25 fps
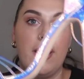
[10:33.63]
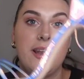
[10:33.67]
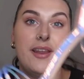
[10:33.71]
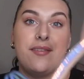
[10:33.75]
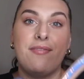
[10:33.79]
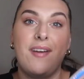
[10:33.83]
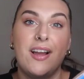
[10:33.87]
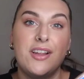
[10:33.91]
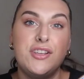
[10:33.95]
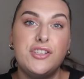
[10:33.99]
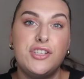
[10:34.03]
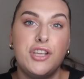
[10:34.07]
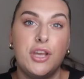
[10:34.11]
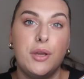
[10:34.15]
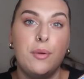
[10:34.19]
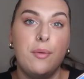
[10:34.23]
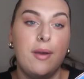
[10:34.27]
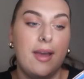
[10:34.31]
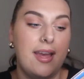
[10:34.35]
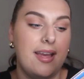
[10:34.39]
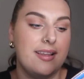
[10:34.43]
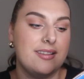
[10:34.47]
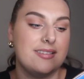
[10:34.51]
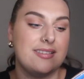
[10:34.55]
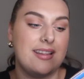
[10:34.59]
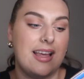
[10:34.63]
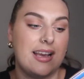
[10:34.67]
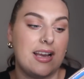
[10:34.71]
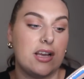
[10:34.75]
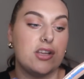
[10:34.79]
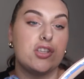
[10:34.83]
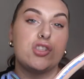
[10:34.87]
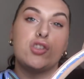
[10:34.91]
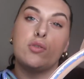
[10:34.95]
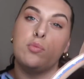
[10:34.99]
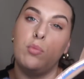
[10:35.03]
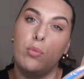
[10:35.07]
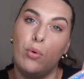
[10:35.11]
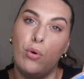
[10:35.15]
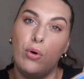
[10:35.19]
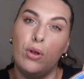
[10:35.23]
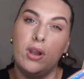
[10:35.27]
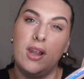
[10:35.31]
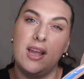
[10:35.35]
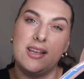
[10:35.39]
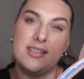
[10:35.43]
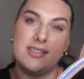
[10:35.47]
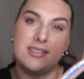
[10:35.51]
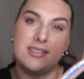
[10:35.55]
and if I do, it's like a smaller